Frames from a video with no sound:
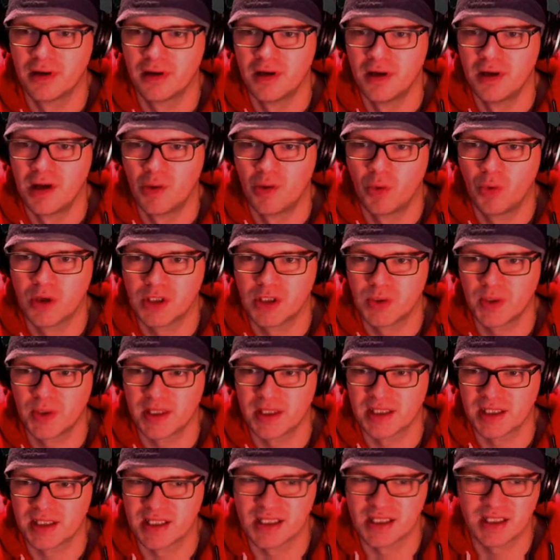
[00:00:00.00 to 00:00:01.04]
once we get
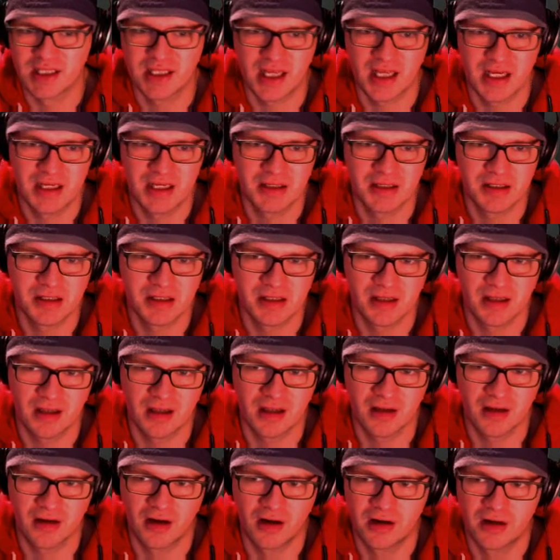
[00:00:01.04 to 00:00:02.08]
to this stage, it's
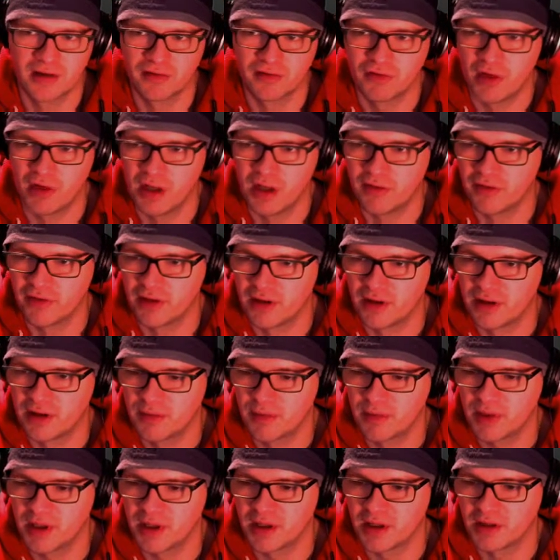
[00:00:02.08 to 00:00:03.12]
like kind of whatever.
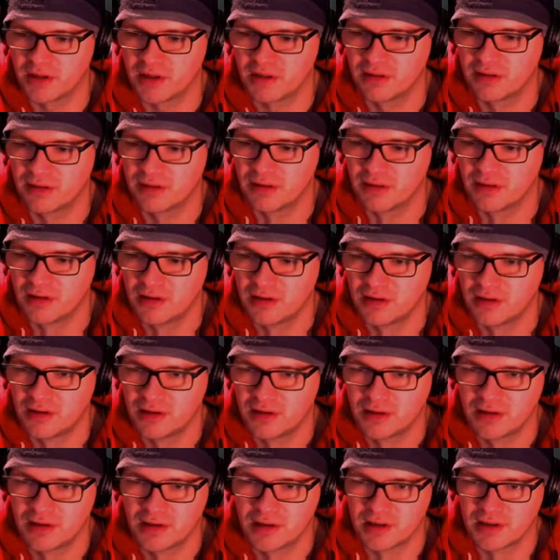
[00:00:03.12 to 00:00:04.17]
But
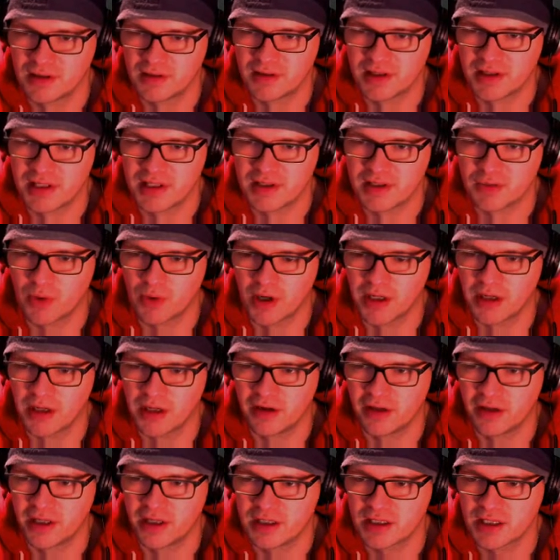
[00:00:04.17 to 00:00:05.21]
this is why you
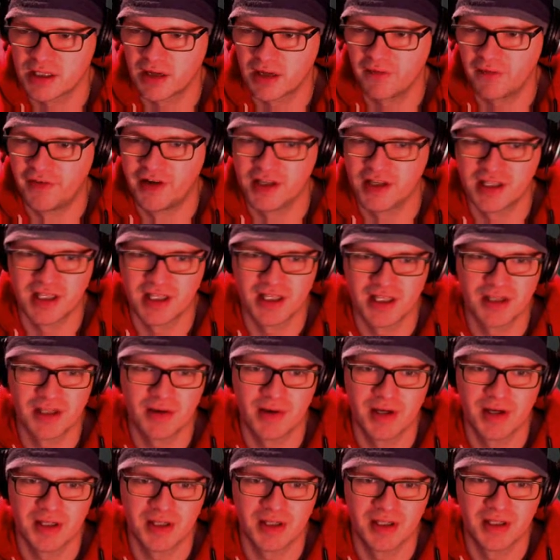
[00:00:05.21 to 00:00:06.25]
don't get yourself in this
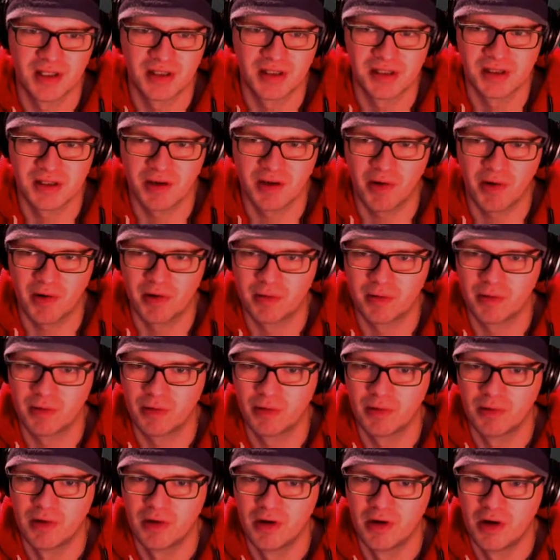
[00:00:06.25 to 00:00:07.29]
situation. This is horrible.
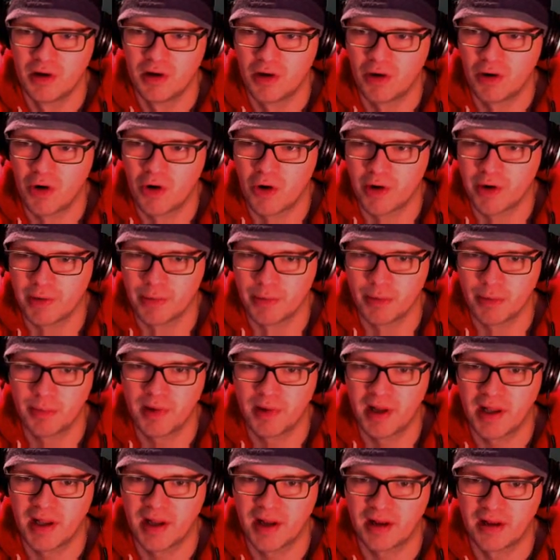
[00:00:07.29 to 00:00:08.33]
Horrible play.